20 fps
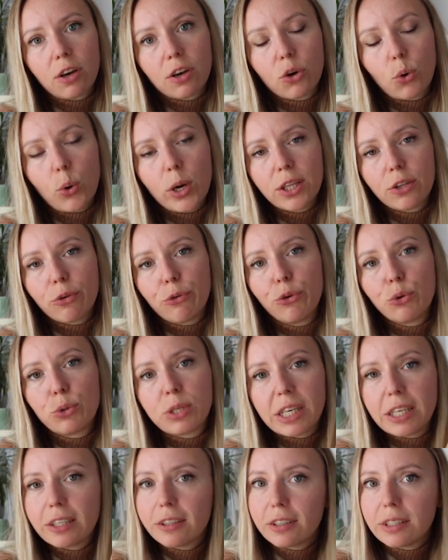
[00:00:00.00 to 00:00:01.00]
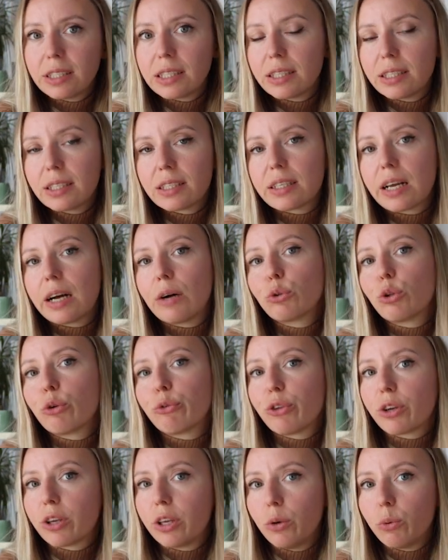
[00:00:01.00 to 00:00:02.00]
uh, quite a few sentences out
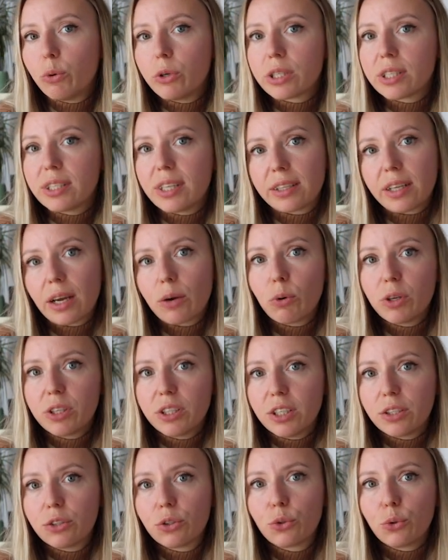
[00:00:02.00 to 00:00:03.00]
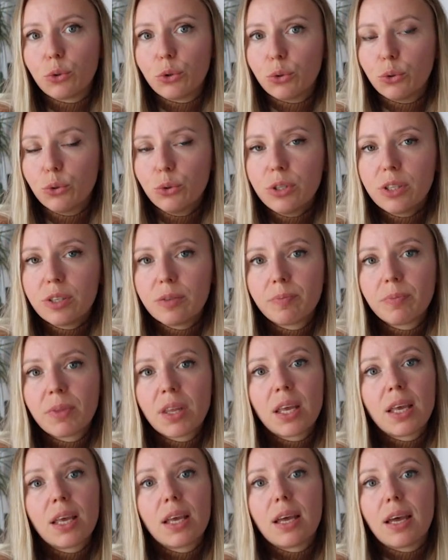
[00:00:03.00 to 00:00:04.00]
of the keywords that I wanted to use.
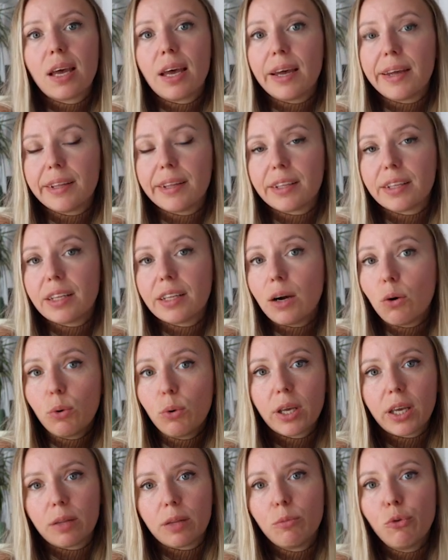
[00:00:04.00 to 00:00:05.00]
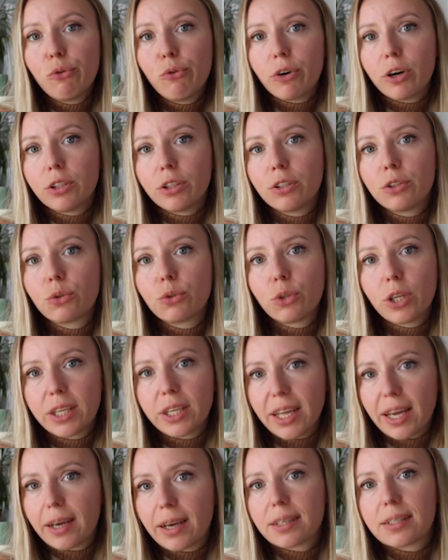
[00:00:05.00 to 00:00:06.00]
And now we can move on to the
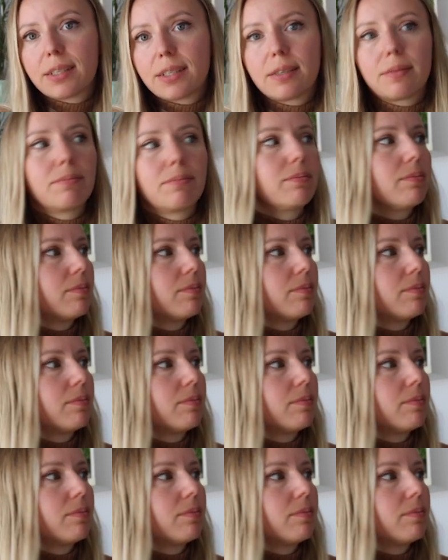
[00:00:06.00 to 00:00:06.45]
tags.